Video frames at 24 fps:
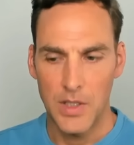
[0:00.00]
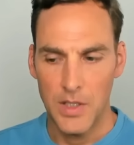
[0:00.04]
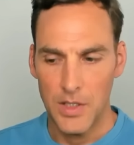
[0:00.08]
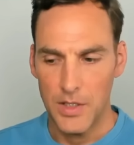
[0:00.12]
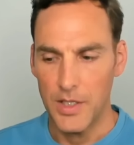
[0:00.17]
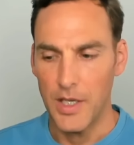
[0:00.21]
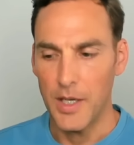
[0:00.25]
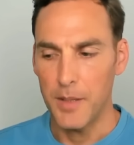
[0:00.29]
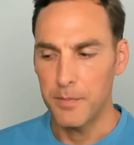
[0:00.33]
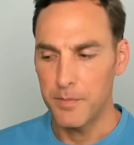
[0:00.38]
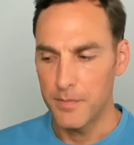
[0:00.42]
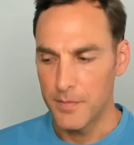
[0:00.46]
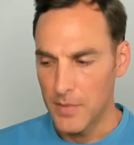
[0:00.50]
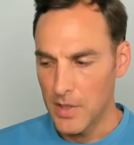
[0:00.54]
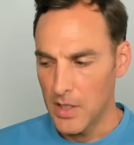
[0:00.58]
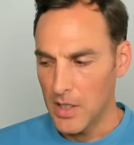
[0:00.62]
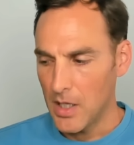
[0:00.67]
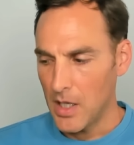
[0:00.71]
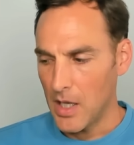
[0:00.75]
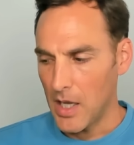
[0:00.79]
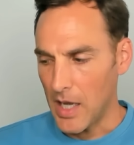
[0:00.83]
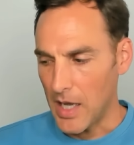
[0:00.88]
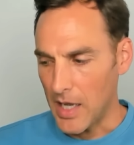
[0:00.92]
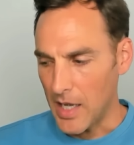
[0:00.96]
Yep.
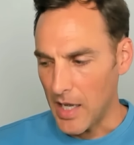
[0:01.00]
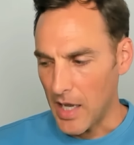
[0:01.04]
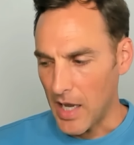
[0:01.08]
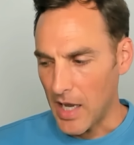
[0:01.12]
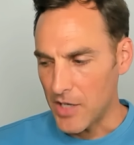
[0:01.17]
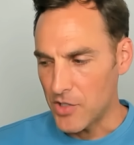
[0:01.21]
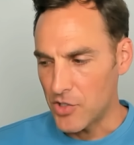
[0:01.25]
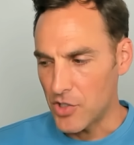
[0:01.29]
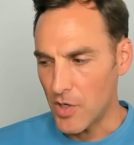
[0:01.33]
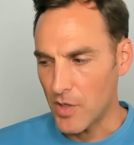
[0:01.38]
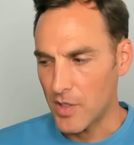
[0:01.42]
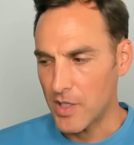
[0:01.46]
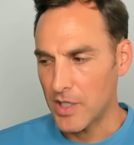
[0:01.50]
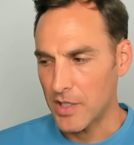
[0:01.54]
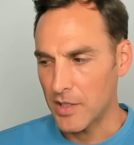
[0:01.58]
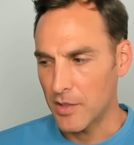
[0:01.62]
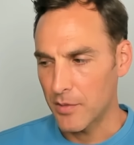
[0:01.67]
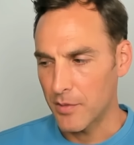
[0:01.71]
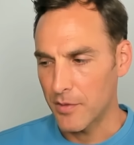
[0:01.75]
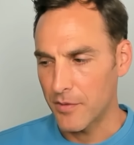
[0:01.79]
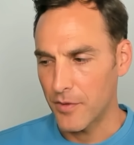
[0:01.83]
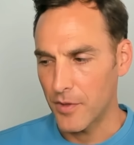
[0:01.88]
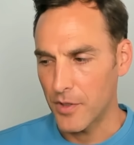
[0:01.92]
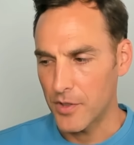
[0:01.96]
I jokingly
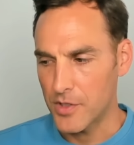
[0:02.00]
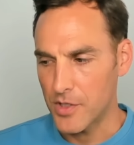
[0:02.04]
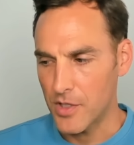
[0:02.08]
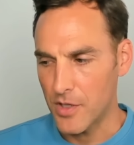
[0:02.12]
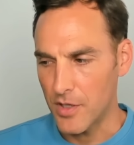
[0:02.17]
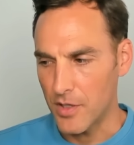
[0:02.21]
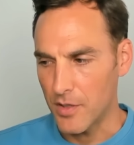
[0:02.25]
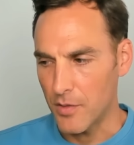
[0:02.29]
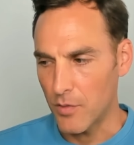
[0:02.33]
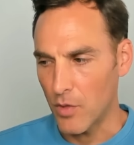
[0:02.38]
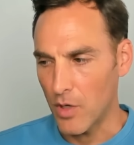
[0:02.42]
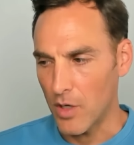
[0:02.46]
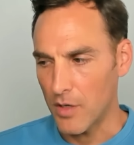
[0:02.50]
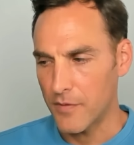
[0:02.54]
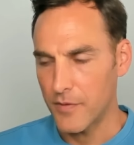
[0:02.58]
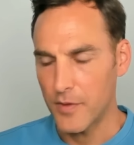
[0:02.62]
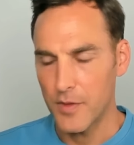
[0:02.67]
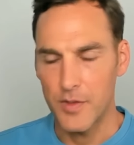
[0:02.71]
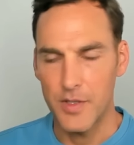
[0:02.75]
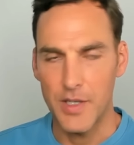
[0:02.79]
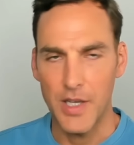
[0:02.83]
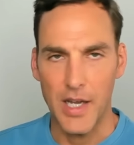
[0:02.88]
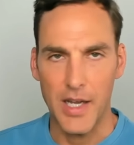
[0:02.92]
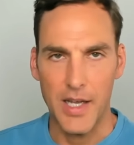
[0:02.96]
refer to the raw
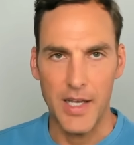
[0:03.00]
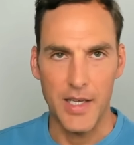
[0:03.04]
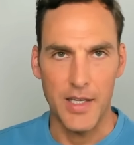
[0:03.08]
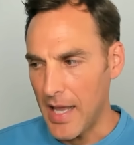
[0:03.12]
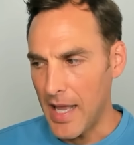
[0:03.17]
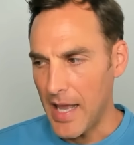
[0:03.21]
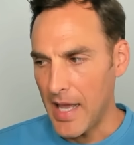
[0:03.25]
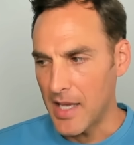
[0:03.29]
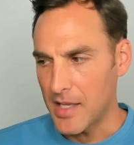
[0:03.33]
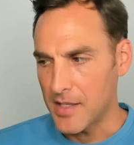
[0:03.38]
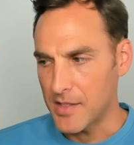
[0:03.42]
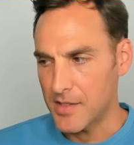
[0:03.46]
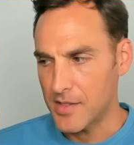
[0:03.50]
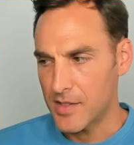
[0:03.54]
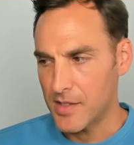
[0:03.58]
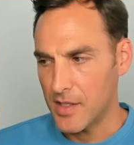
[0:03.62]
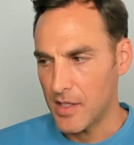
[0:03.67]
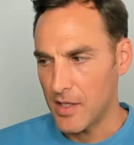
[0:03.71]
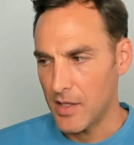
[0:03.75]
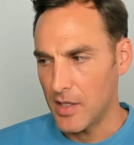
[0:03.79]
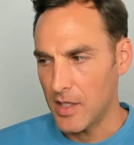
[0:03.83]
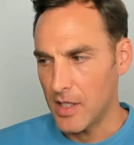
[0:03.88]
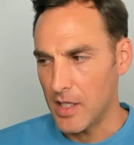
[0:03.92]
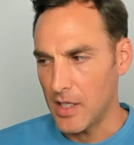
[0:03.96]
food diet as
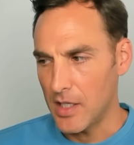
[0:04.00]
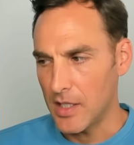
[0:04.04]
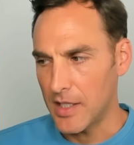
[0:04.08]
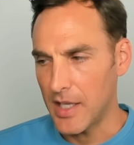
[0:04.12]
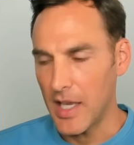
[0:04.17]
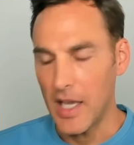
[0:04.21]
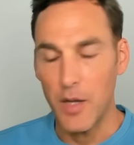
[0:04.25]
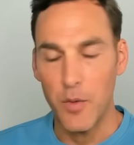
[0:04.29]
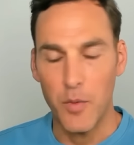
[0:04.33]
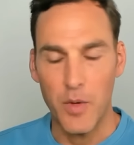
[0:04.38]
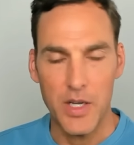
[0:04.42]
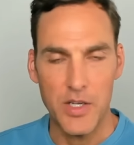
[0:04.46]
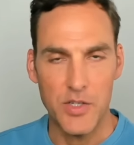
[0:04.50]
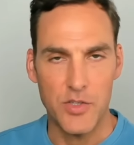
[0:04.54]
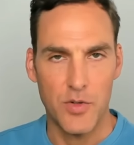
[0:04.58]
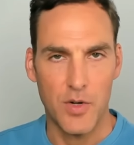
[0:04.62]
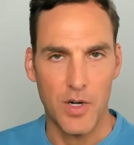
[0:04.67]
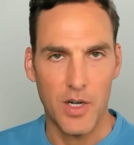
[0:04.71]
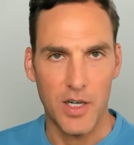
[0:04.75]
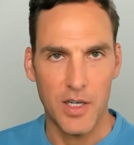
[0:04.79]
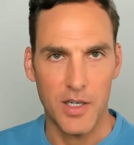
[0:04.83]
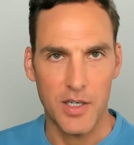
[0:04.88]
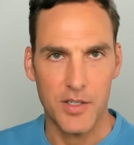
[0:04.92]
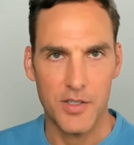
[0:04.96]
the gateway
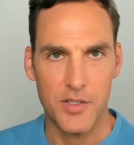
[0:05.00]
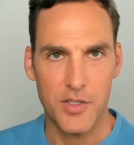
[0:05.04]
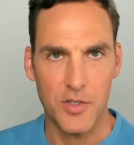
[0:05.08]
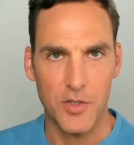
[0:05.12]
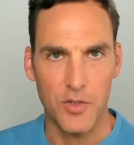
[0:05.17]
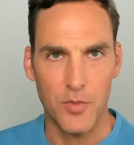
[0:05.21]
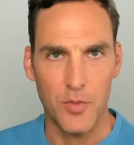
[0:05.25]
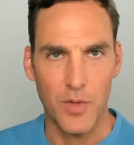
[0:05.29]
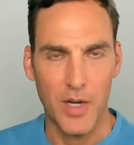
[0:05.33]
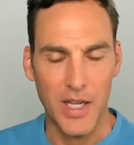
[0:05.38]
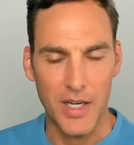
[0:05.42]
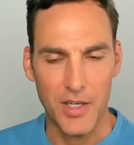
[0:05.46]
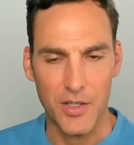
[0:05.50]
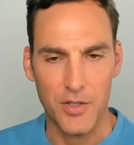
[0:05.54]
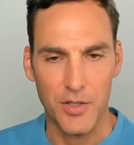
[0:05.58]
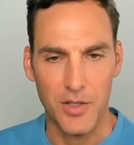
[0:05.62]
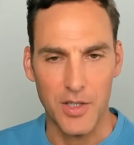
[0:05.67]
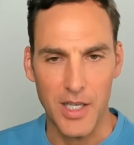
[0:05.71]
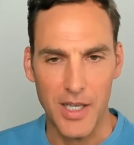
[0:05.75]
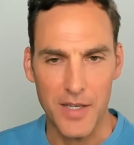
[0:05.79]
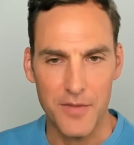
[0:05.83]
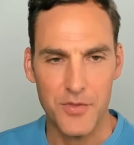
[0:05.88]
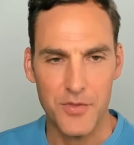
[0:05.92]
drug to radical life